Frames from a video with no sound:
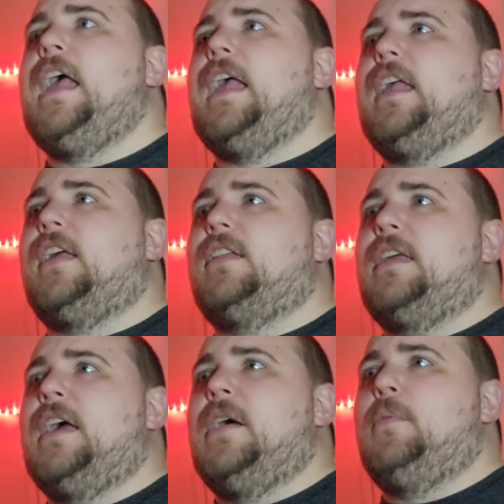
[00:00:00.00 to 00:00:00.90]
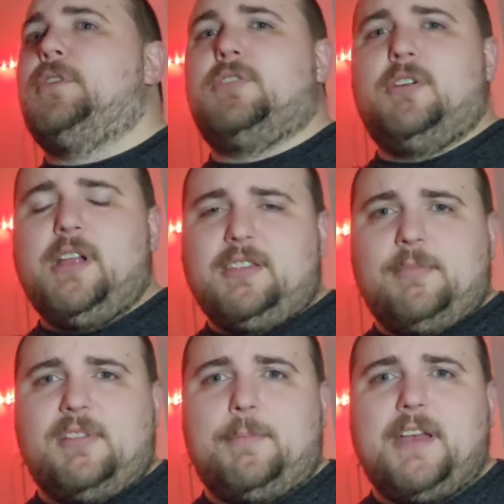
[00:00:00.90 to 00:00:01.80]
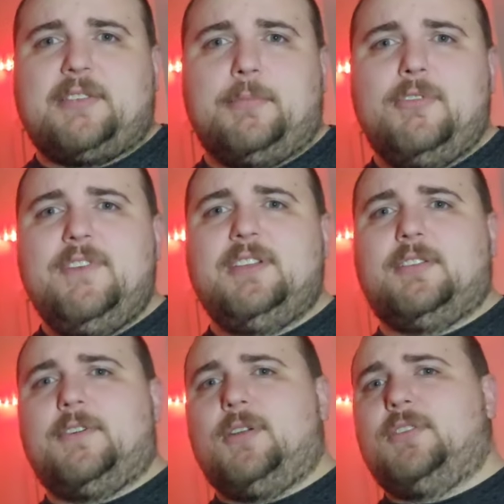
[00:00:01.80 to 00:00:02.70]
And when you look at some of the best movies of all